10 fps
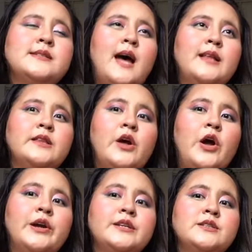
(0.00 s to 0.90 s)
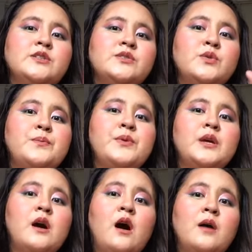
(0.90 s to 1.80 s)
standards to
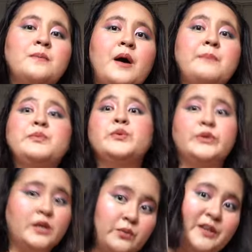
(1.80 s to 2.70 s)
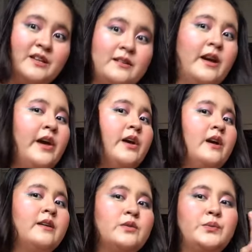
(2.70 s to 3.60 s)
become a beauty queen.
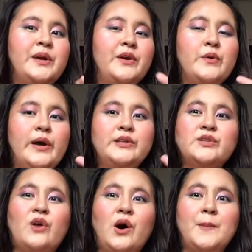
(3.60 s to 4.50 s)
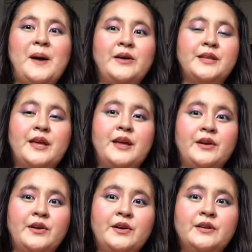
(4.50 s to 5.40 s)
We are going to talk about
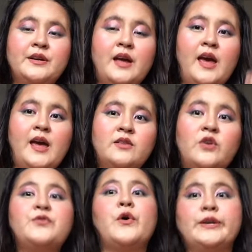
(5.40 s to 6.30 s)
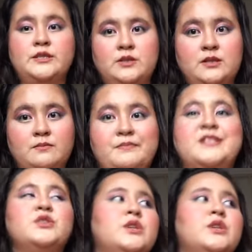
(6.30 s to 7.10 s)
here, and of course Miss